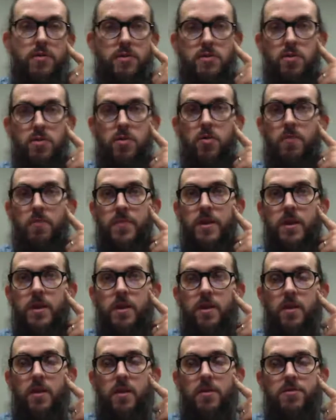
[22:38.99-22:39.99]
So
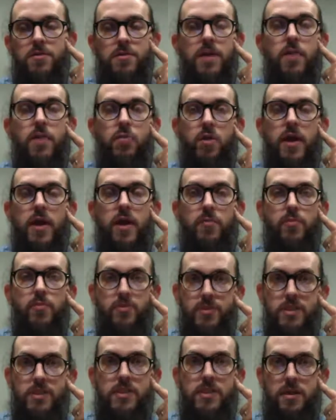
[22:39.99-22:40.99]
that will help you
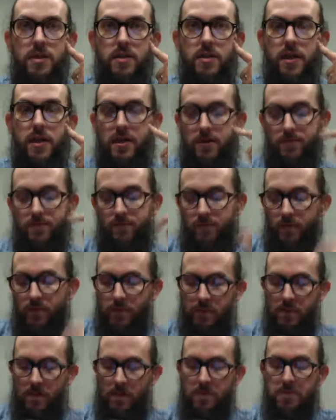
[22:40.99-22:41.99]
decide that.
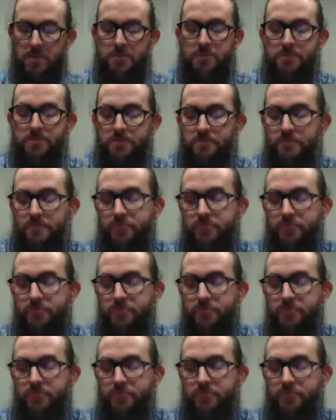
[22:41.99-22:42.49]
And